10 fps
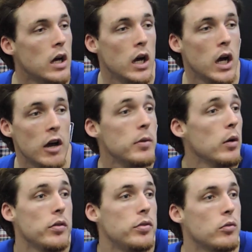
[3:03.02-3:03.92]
I've
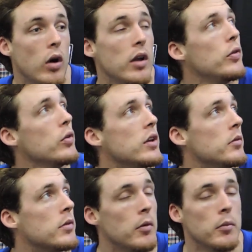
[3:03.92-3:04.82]
met with quite a few
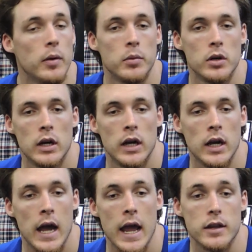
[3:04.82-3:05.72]
teams. I remember
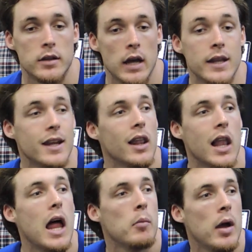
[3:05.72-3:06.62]
I did a
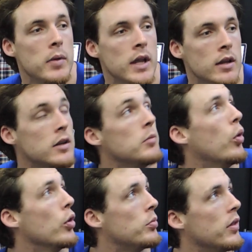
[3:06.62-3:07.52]
lot of my meetings in
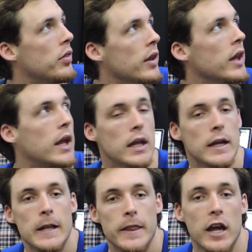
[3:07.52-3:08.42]
Portsmouth. I think
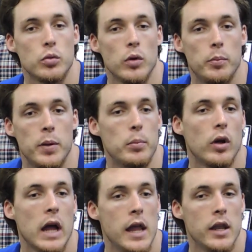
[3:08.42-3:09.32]
that's where
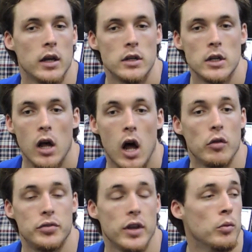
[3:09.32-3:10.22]
people kind of
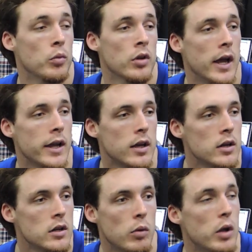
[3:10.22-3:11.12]
all of a sudden were like,
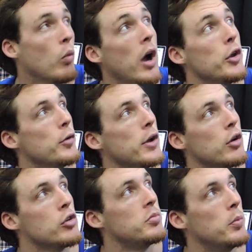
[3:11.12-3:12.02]
wait, why are you
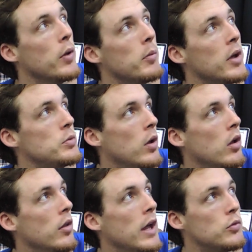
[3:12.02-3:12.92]
here? You should be playing
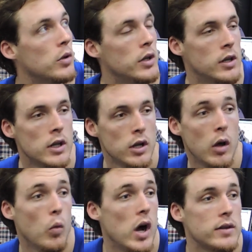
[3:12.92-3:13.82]
baseball. And that's when, you
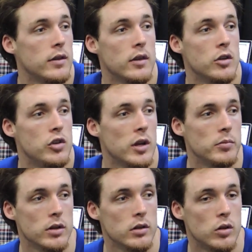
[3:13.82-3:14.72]
know, I walked into the
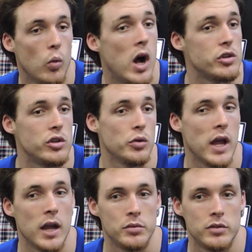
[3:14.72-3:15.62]
gym to watch two
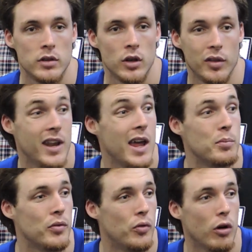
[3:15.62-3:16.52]
games, you know, the
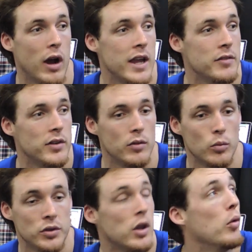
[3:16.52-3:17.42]
night before I
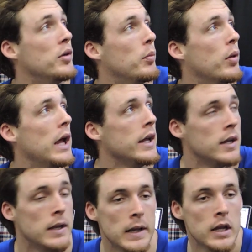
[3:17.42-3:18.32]
even was going to play.
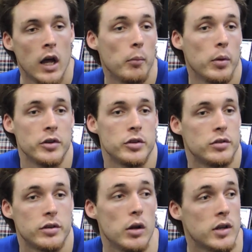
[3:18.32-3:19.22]
And a bunch
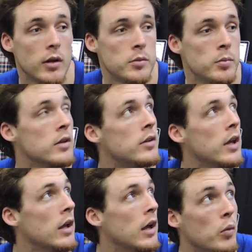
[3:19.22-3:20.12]
of scouts came up to me and
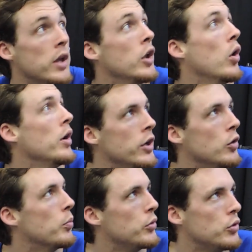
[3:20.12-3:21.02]
said, we had no idea
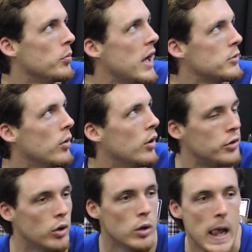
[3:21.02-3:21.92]
you were pursuing basketball.
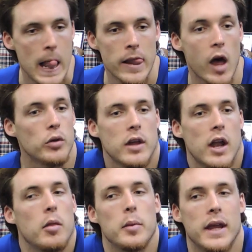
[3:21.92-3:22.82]
So that was
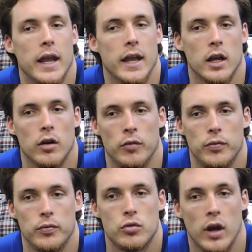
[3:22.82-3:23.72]
kind of the beginning of
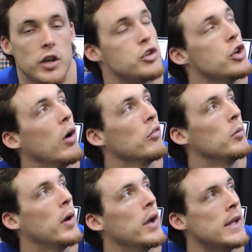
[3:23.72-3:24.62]
trying to show
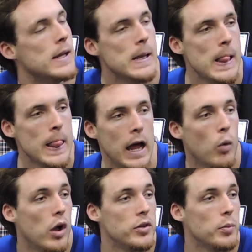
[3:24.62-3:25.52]
everybody I
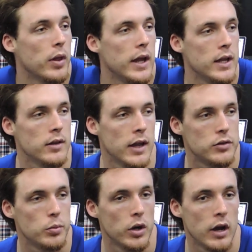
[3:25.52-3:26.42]
wanted to play. And
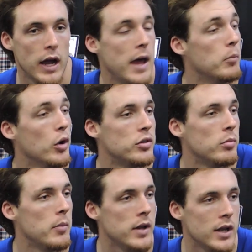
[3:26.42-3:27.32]
that's where I had most
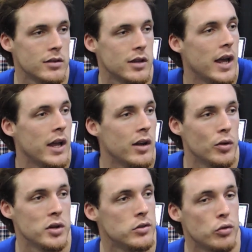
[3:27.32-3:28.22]
of my meetings. I had
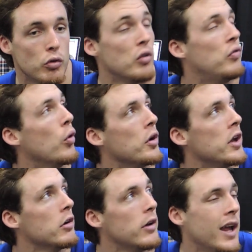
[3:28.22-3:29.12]
only three or four
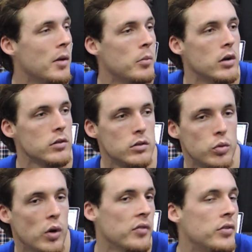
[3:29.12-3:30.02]
here, and I had about
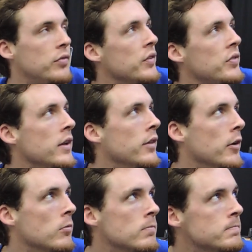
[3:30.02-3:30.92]
12 to 15 there.